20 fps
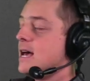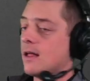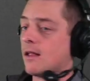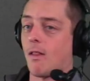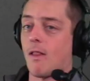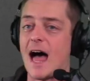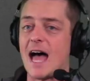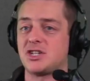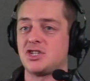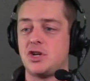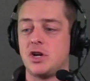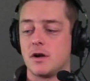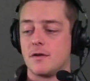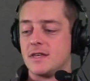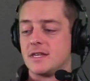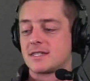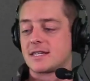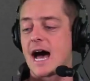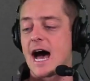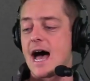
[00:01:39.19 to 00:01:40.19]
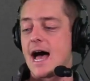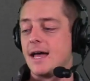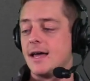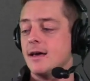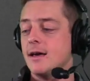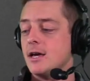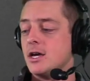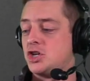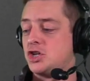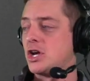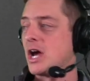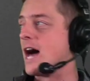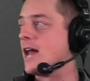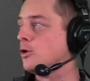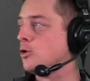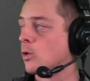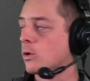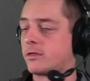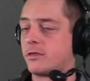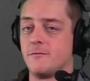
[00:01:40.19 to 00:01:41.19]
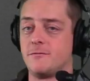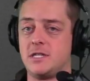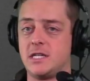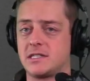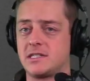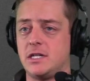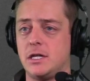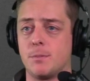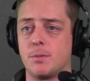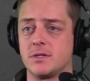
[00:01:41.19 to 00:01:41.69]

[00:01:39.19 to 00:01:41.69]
last year this guy shot north of 60%